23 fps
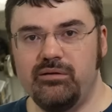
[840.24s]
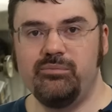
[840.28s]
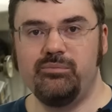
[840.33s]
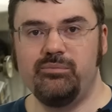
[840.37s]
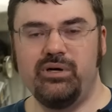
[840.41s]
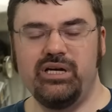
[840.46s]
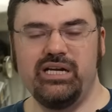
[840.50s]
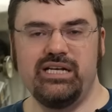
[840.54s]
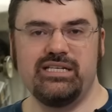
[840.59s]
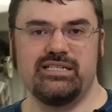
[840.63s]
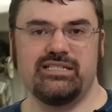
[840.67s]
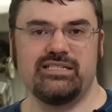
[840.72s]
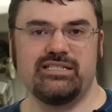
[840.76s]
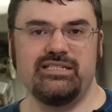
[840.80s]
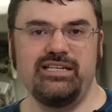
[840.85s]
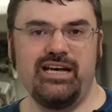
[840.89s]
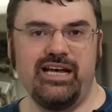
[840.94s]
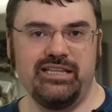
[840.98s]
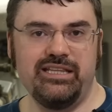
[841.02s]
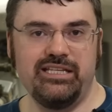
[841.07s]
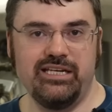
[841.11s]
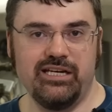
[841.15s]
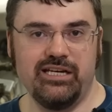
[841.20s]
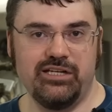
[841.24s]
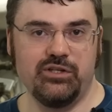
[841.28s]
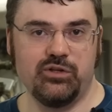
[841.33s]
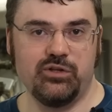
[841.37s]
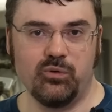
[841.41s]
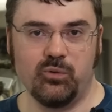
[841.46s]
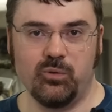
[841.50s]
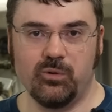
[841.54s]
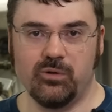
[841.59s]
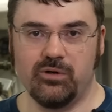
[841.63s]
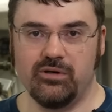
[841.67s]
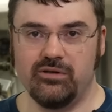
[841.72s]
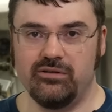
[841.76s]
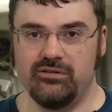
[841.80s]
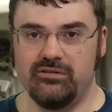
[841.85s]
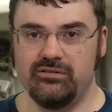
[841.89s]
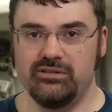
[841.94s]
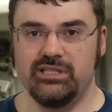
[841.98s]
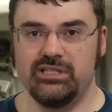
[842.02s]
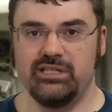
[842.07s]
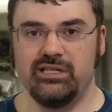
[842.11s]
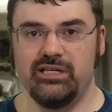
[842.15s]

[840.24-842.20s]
But it's not the end of the world.